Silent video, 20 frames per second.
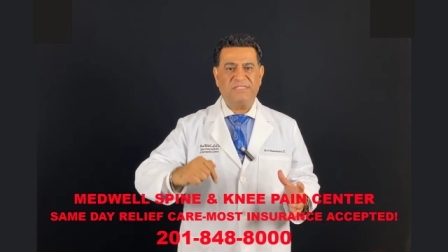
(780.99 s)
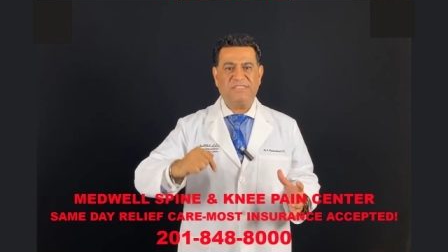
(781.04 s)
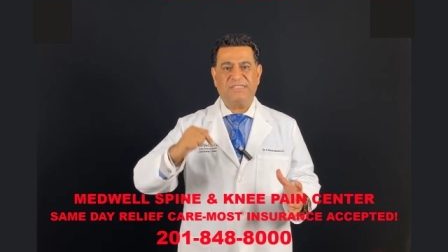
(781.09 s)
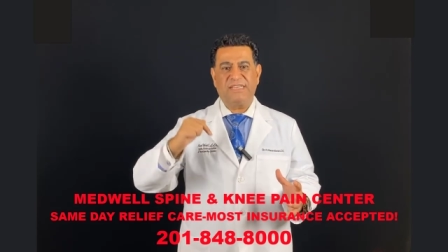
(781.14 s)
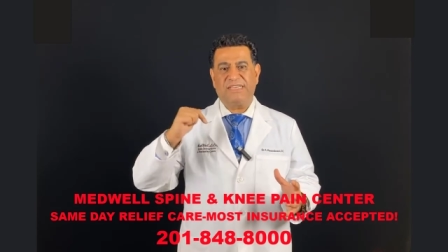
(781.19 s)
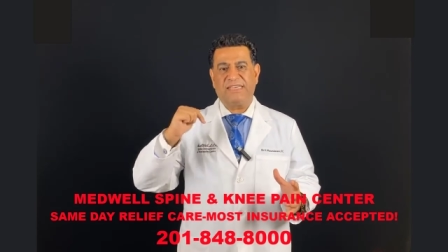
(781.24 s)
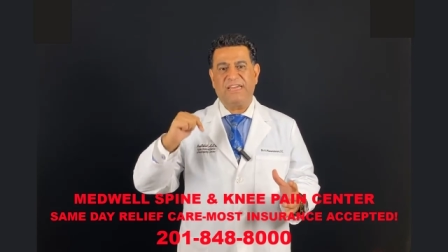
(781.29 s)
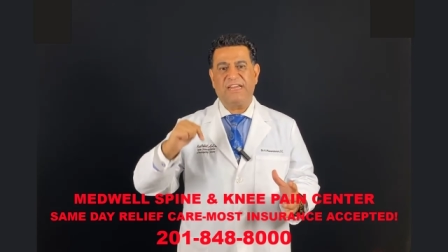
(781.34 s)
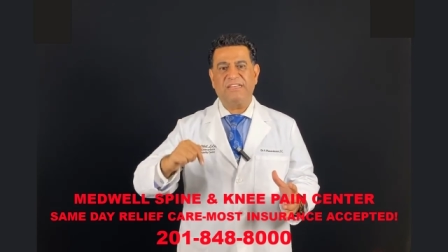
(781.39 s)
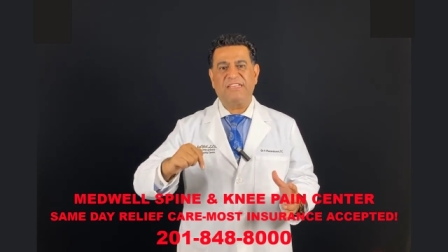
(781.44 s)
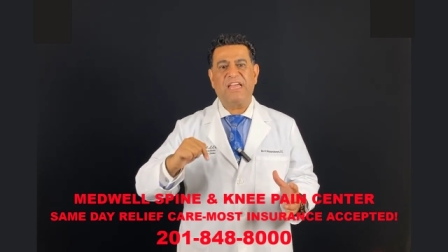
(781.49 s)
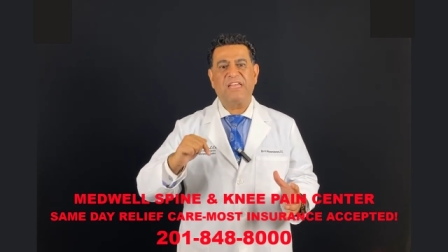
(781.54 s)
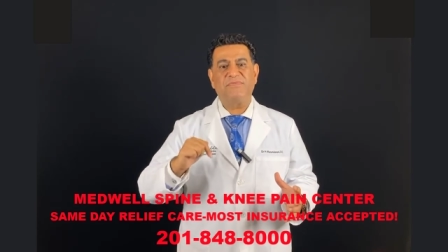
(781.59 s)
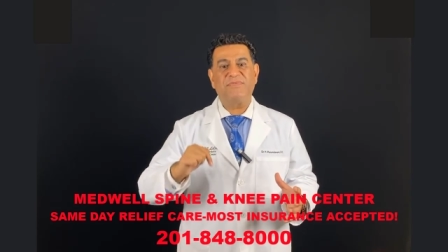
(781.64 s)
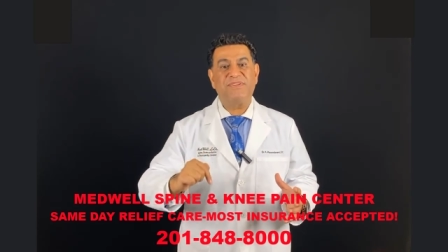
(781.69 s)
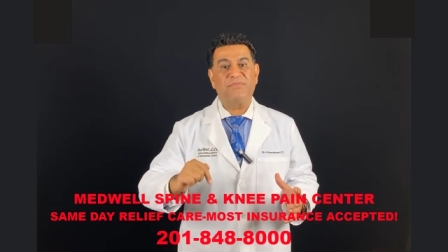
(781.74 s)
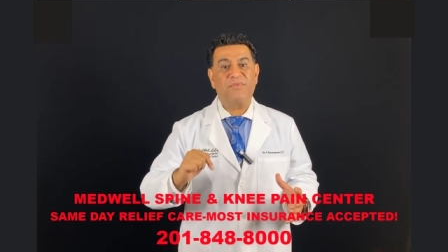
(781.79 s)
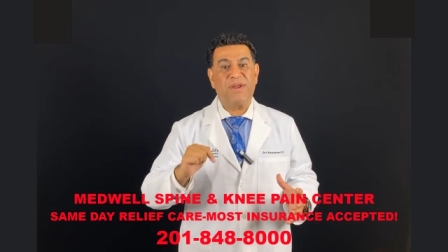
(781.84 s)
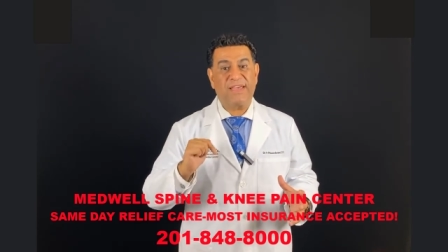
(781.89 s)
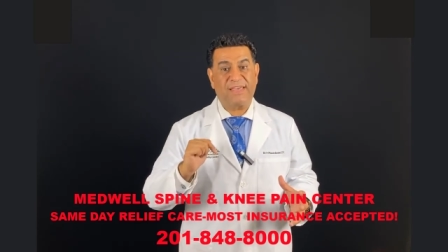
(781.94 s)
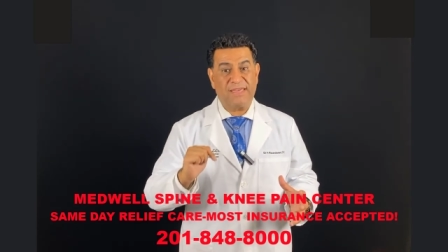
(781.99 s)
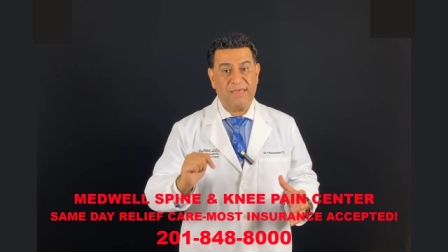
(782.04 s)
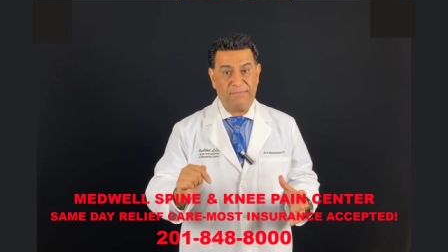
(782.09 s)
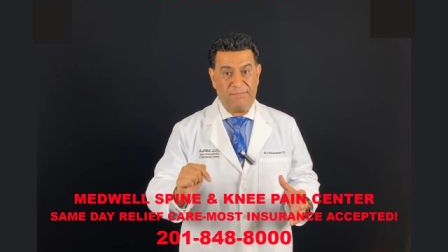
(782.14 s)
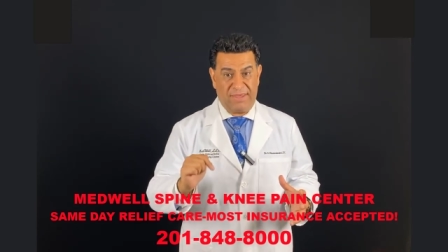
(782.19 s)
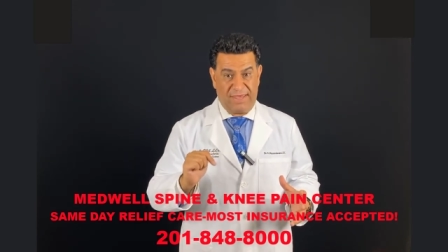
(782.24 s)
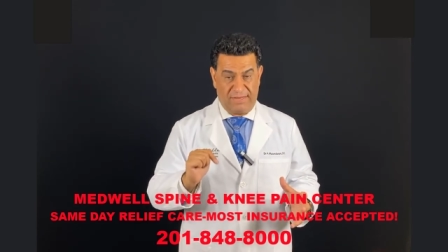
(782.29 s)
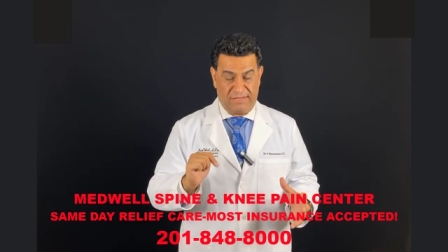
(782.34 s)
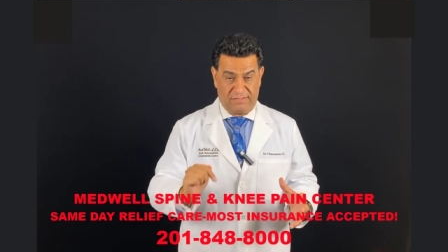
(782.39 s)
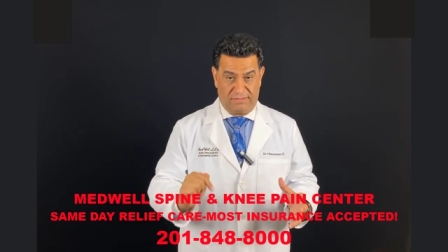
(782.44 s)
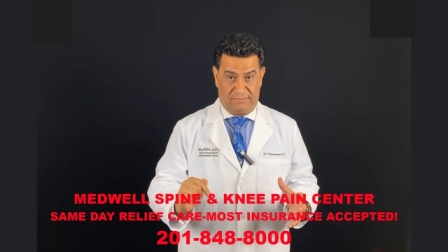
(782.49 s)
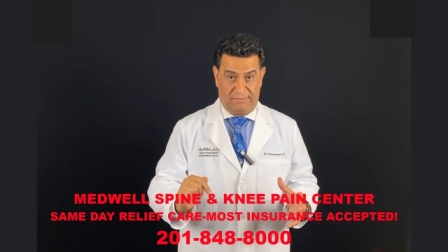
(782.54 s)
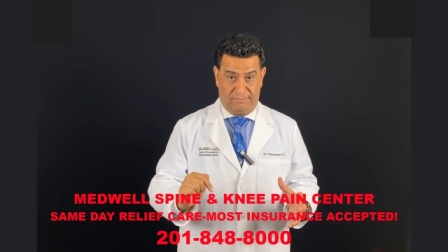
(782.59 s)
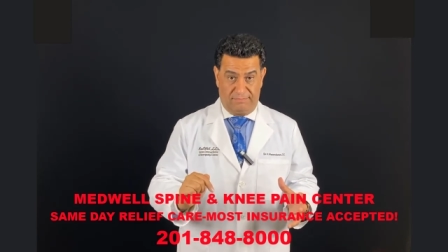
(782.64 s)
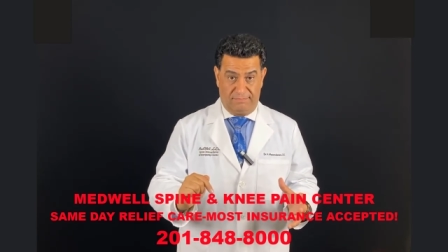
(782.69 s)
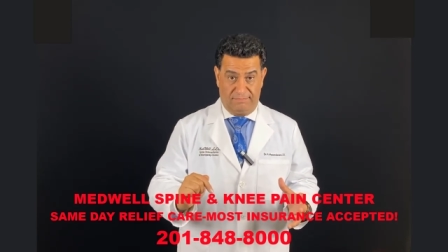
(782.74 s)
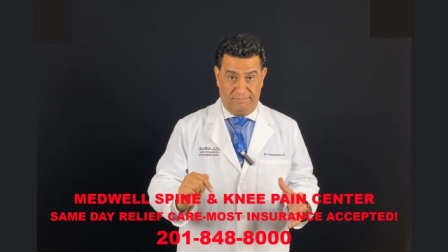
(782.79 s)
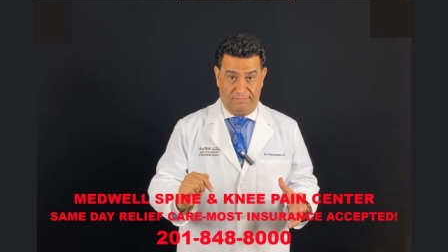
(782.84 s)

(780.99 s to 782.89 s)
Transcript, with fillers: is the care that we recommend.